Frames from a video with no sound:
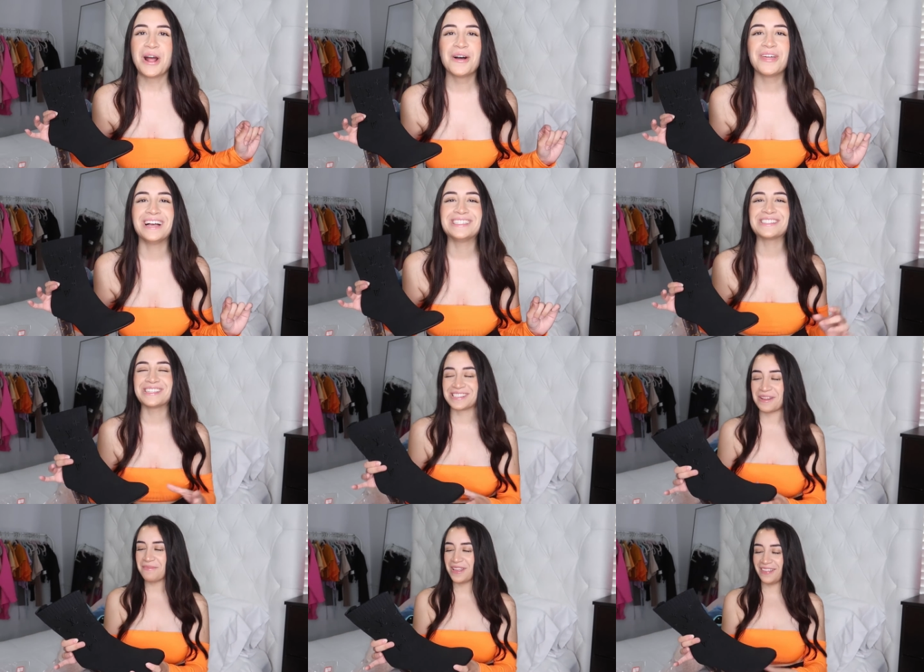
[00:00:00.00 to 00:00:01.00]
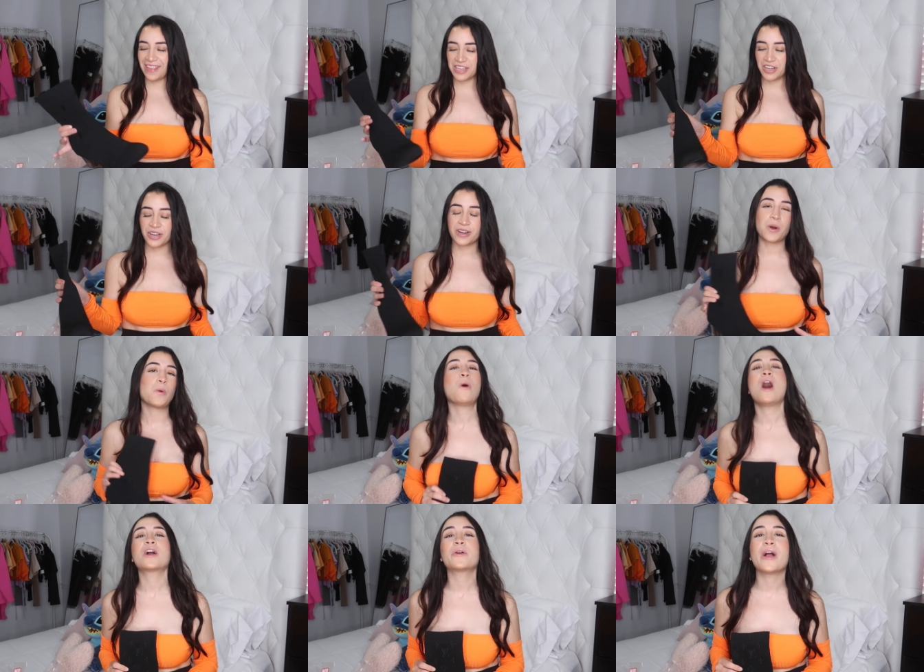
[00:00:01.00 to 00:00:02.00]
You know, that's just something that you're gonna
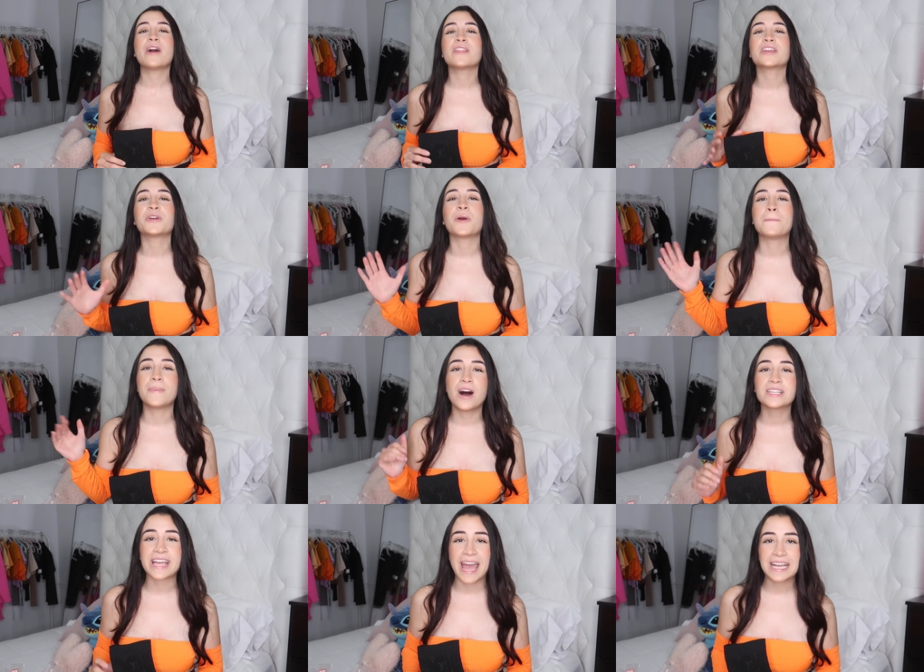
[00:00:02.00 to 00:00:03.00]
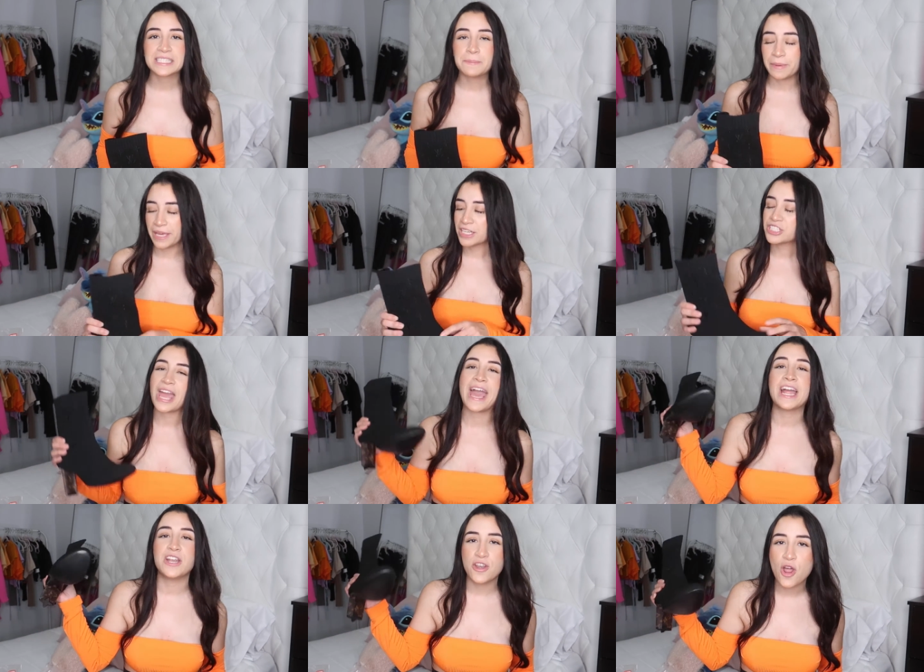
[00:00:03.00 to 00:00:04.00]
walk around like you're a boss ass bitch
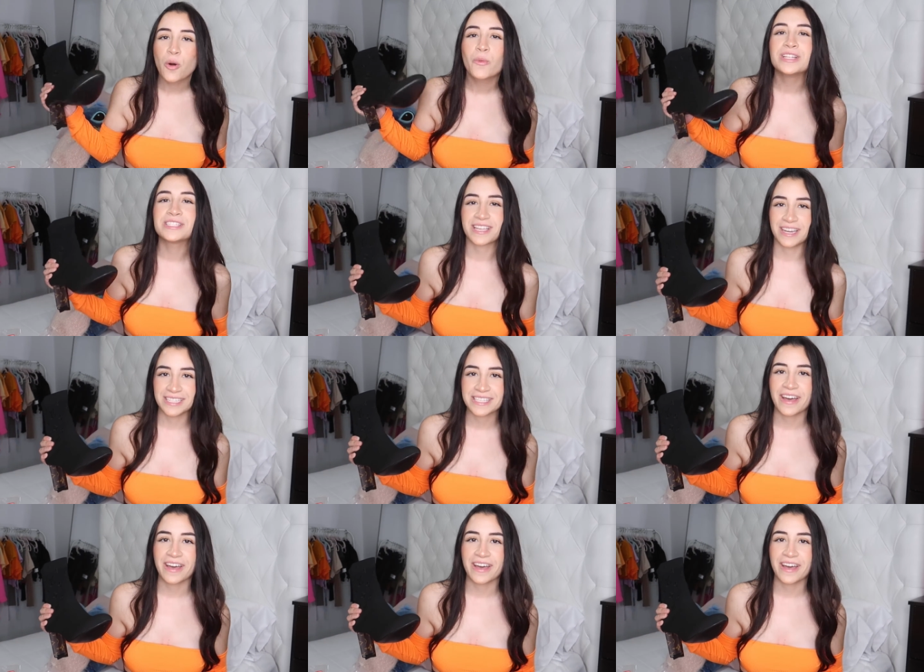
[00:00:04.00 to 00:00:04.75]
and no one's gonna